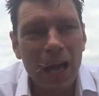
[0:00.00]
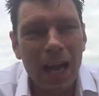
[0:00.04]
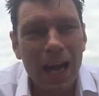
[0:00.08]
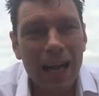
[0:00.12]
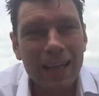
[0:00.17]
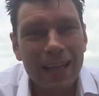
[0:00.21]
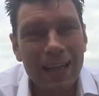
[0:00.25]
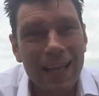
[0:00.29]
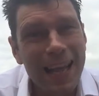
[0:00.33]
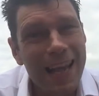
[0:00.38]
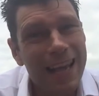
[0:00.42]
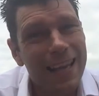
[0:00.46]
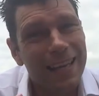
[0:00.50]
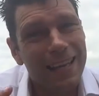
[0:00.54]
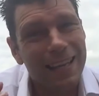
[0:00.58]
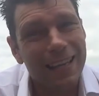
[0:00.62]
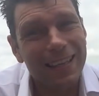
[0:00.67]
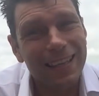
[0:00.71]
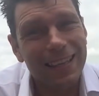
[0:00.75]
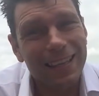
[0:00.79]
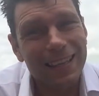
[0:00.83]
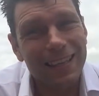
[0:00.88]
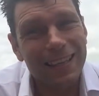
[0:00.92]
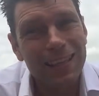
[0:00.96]
And then,
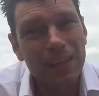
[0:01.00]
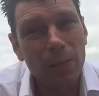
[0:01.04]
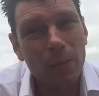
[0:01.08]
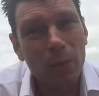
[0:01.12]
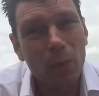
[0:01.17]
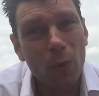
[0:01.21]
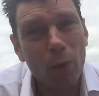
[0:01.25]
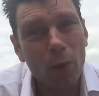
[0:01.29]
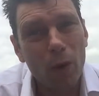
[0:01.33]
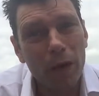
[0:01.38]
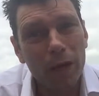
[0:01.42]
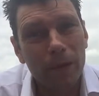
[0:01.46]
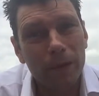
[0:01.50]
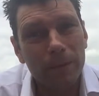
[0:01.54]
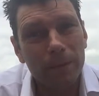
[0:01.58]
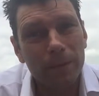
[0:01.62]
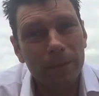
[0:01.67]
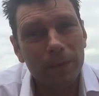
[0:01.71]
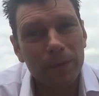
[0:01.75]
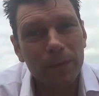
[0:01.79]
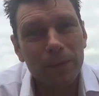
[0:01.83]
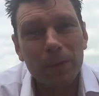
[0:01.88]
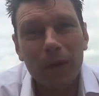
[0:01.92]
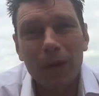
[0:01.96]
number 1,
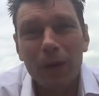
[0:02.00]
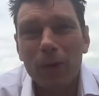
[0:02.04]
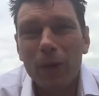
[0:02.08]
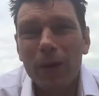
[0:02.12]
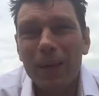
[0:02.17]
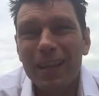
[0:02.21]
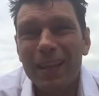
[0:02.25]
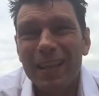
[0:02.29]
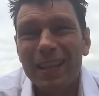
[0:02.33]
by the way,